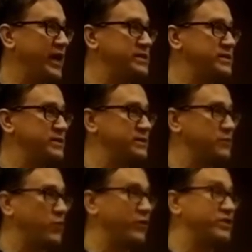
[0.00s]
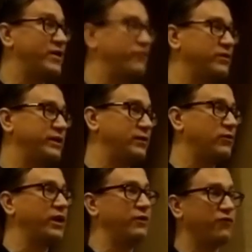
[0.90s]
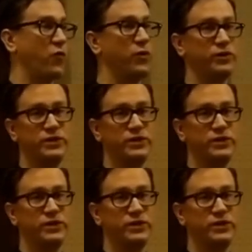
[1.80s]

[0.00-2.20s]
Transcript: cases. We are definitely looking forward